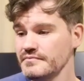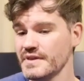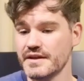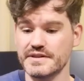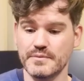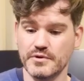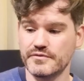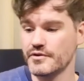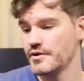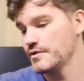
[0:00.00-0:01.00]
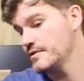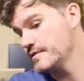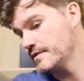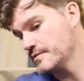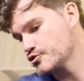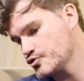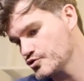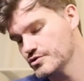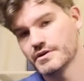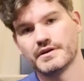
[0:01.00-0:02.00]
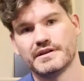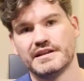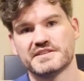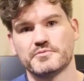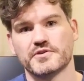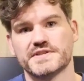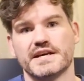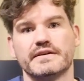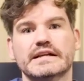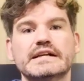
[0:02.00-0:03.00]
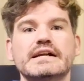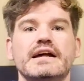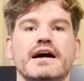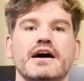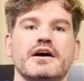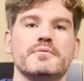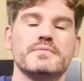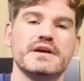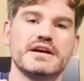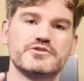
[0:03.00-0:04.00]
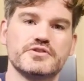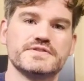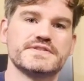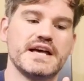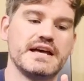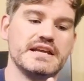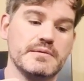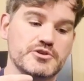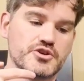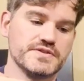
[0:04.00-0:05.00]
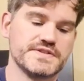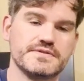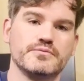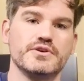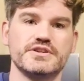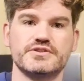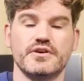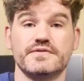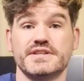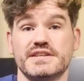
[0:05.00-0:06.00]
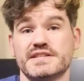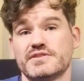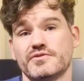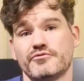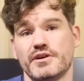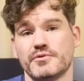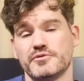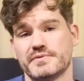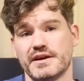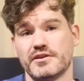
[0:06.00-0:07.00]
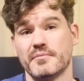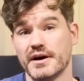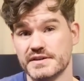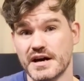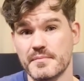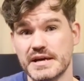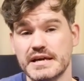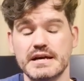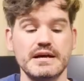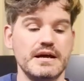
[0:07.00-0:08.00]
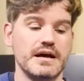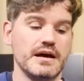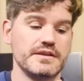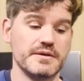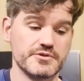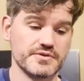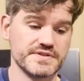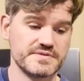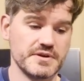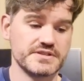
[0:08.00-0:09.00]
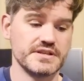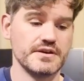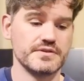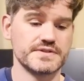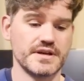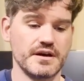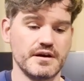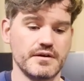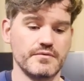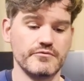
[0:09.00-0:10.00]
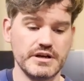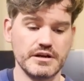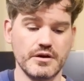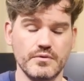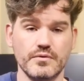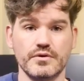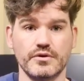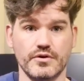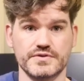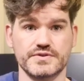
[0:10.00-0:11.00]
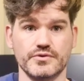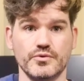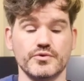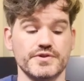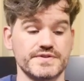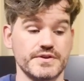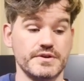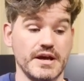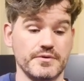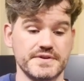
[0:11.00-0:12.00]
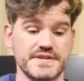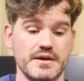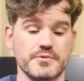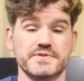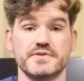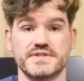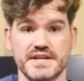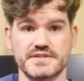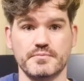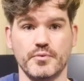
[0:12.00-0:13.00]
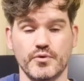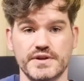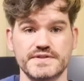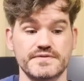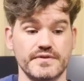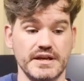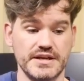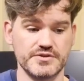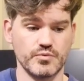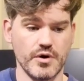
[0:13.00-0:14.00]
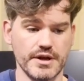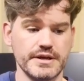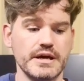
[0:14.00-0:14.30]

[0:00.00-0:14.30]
Then we've got, last box here, Ikadrons and Imatrons, which obviously essential for anyone who's playing Combined Army. The Imatrons especially, those are really low cost orders that you get on the table, so 6 points for each one.